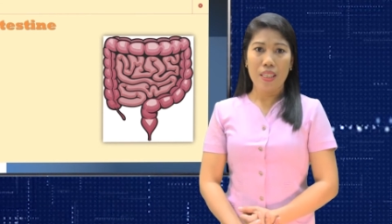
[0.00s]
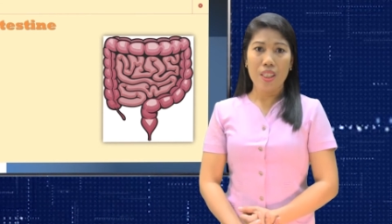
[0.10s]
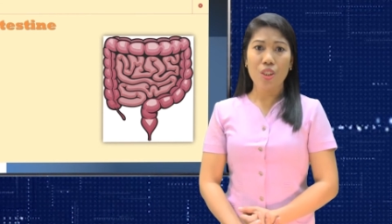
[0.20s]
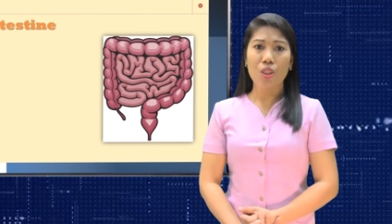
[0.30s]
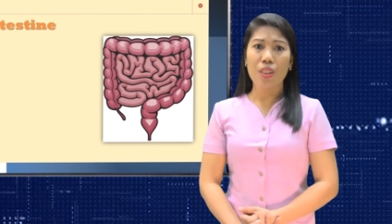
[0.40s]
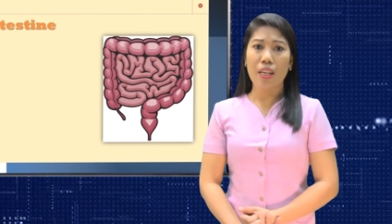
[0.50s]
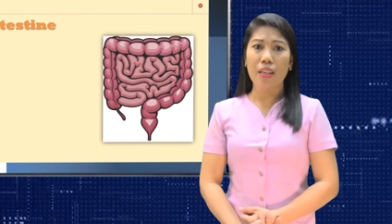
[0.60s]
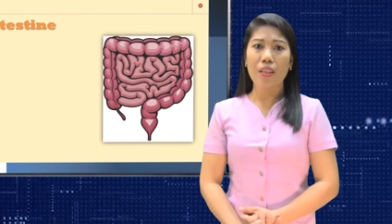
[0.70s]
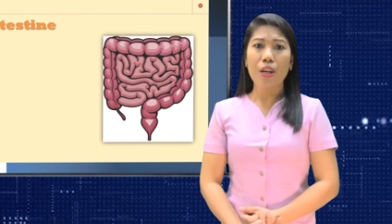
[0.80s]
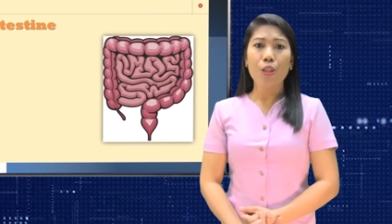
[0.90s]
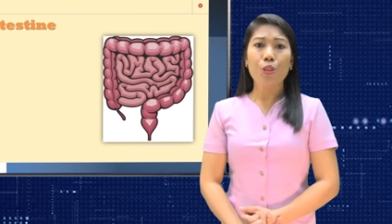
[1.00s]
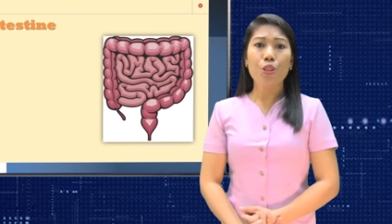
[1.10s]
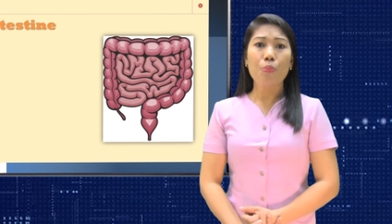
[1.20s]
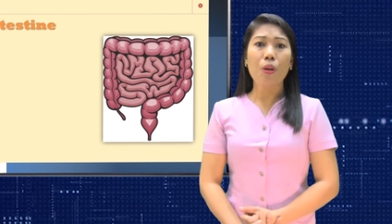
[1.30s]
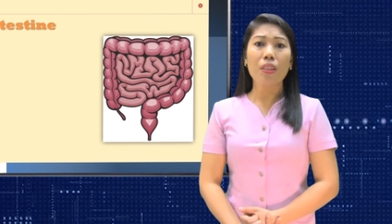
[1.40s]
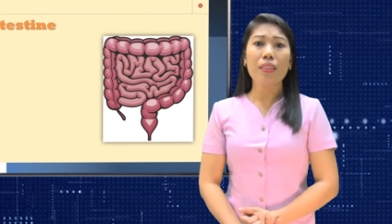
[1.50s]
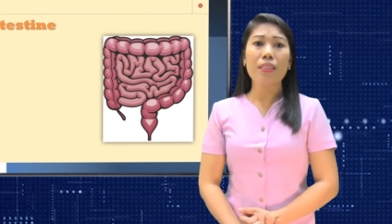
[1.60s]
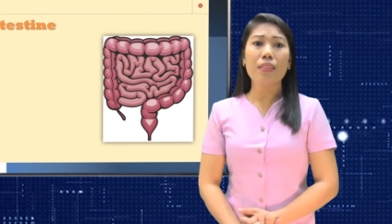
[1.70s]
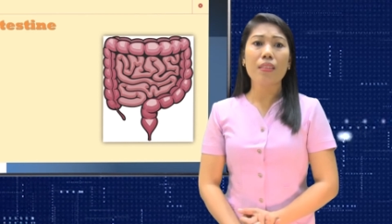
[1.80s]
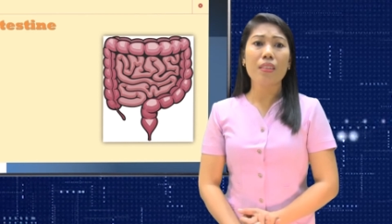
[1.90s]
Each day, your small
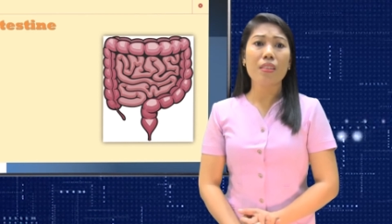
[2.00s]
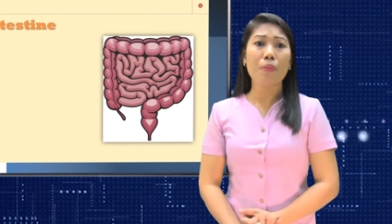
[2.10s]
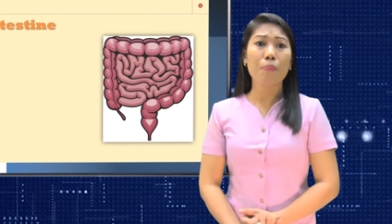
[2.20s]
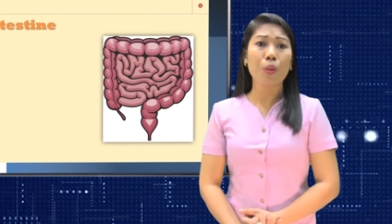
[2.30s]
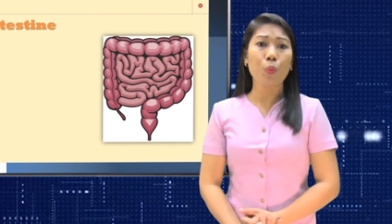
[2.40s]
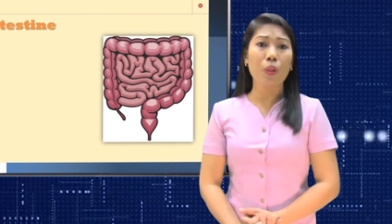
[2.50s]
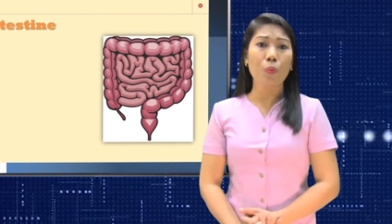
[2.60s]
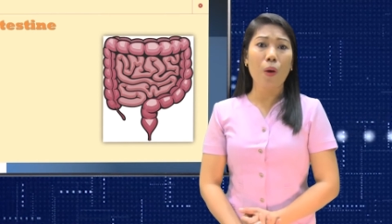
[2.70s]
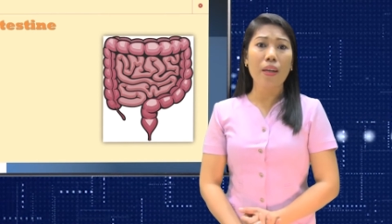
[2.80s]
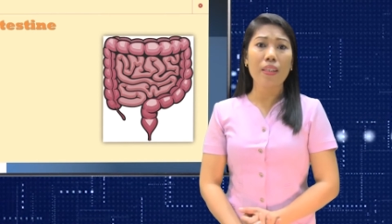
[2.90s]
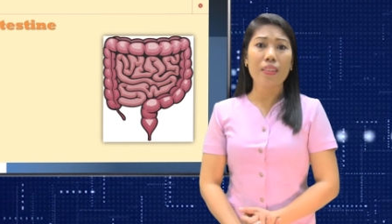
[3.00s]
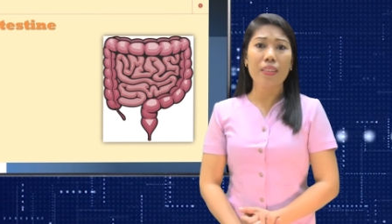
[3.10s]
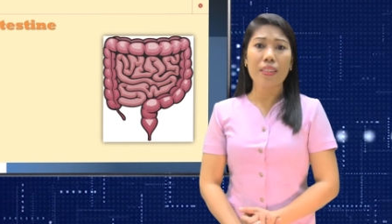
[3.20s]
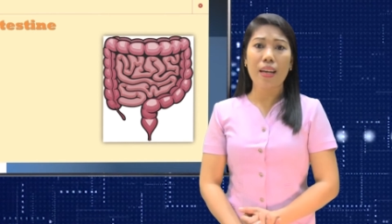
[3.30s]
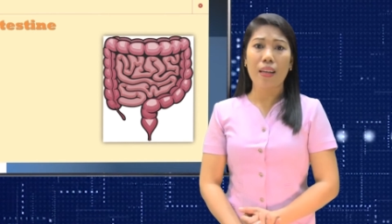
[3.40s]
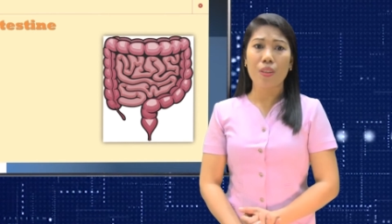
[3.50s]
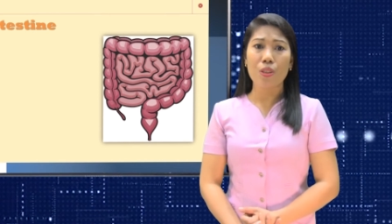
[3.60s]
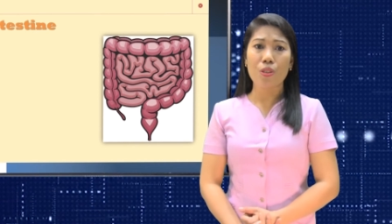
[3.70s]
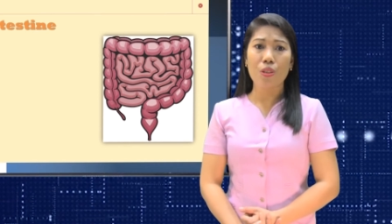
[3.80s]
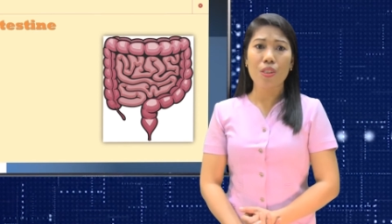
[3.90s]
intestine receives between 1 and 3
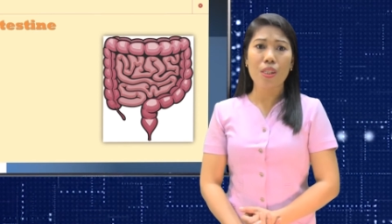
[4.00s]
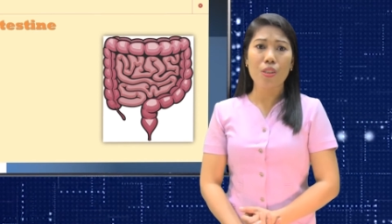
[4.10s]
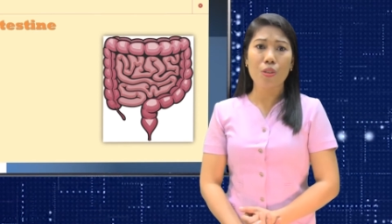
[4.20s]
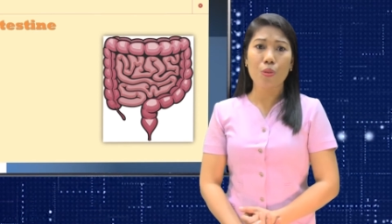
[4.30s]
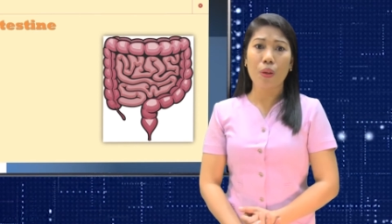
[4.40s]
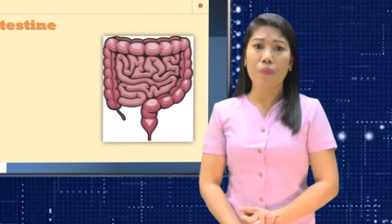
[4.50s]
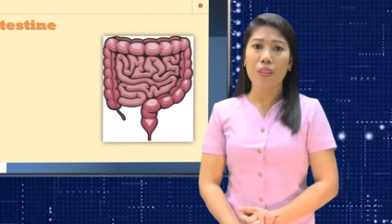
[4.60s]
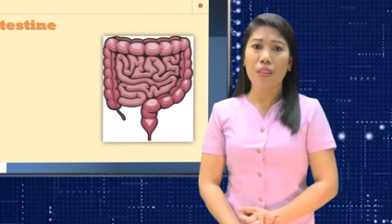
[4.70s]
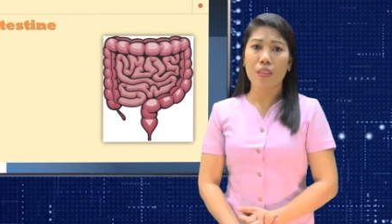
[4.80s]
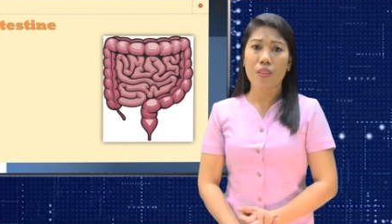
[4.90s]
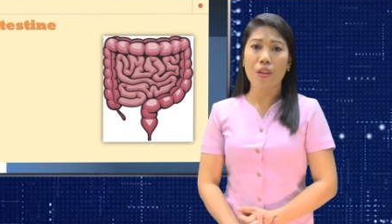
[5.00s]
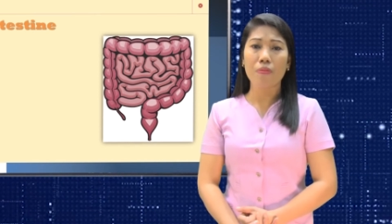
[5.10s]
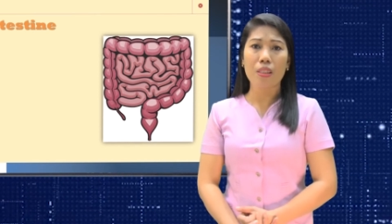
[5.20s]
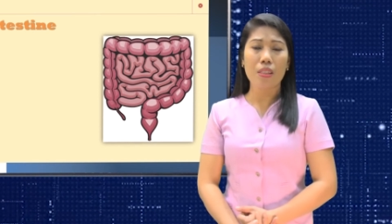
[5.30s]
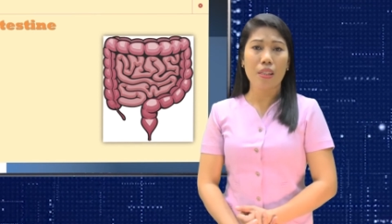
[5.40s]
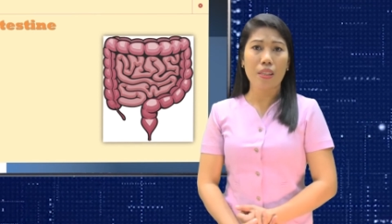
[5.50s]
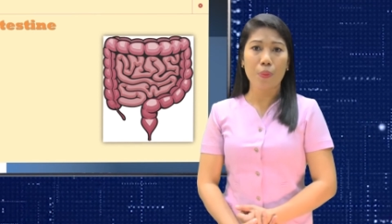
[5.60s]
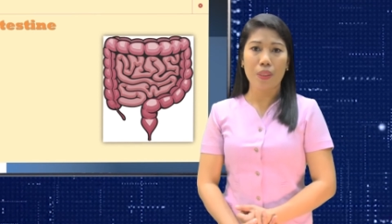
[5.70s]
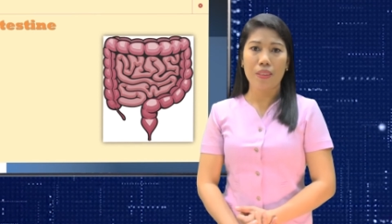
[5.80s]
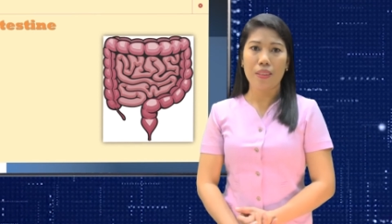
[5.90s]
gallons or 6 to 12 liters of this
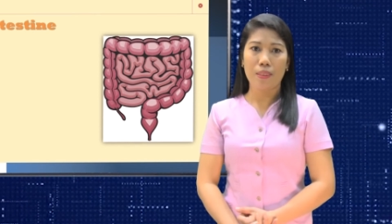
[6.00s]
liquid.